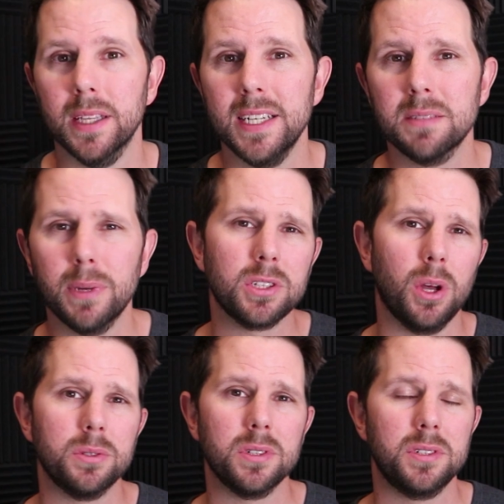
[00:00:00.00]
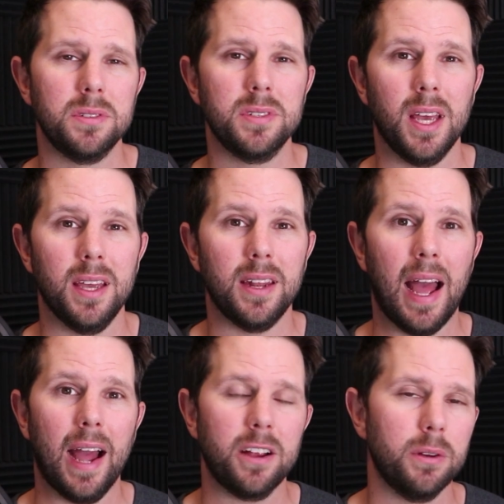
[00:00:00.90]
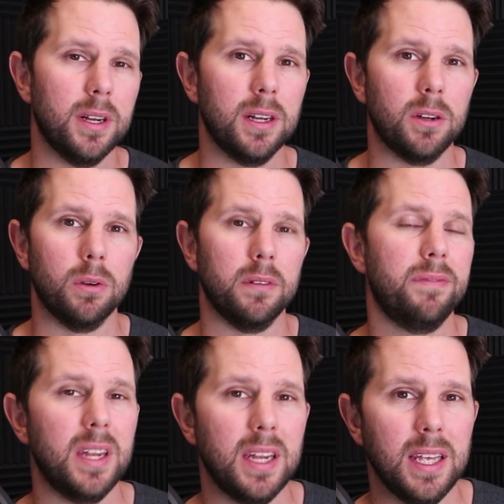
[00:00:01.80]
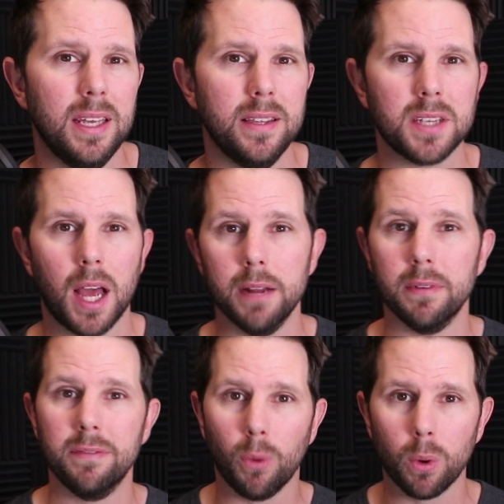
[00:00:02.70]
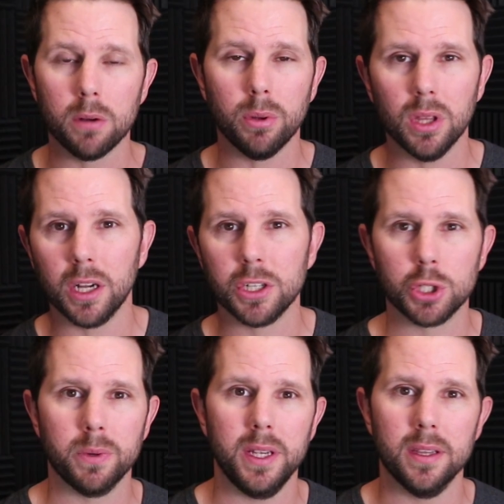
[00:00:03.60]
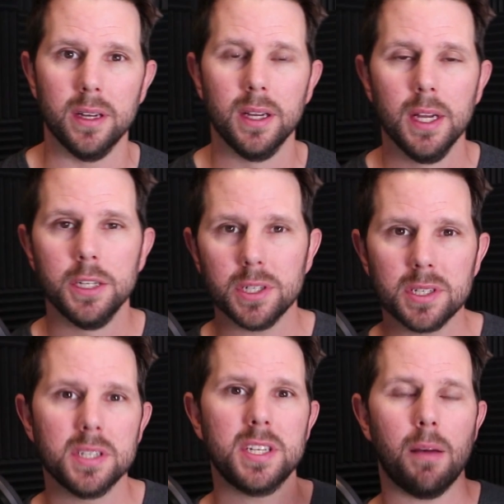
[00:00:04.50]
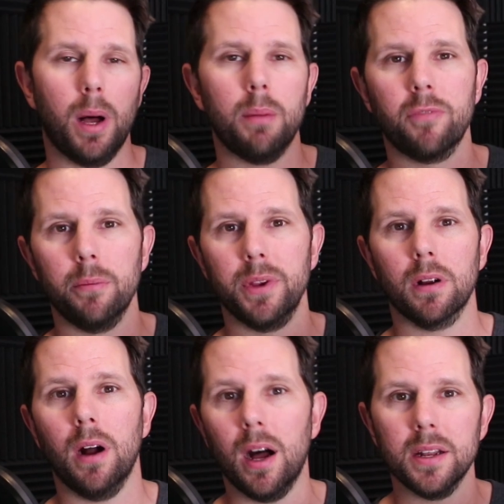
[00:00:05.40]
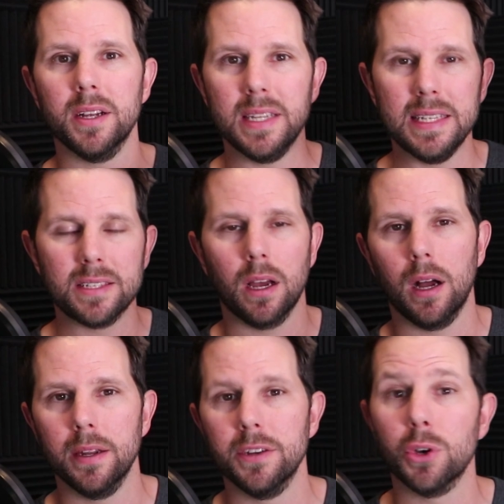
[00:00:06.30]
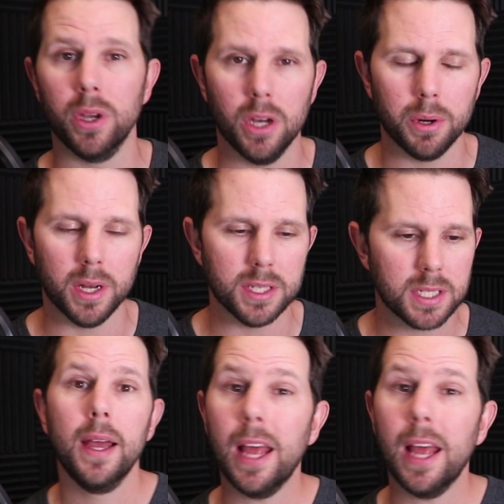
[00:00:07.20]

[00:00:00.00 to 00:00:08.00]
It's much closer to, say, an Acura or Infiniti, these kind of affordable luxury, just a step up from your Honda, Nissan, and Toyotas.